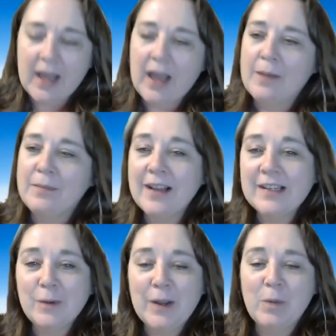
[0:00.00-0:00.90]
Um,
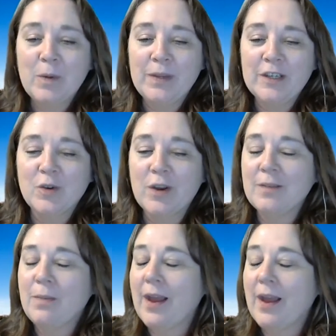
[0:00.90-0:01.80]
next week, we'll be
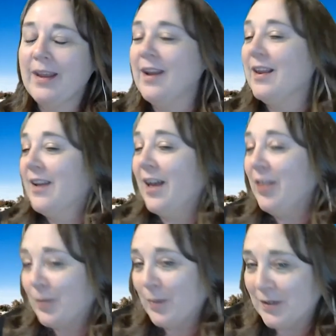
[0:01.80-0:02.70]
joined by yet
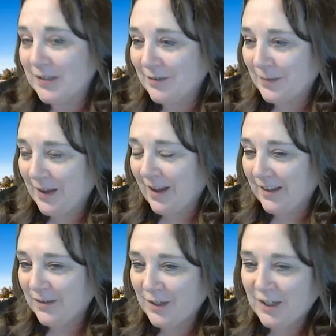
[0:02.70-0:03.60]
another person from the
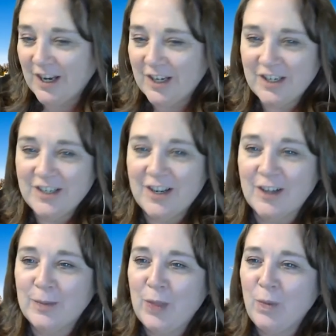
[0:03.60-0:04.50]
College of Education,
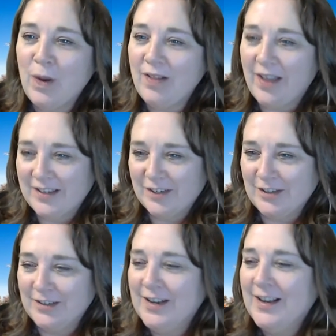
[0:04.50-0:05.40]
Dr. Beth Walizer.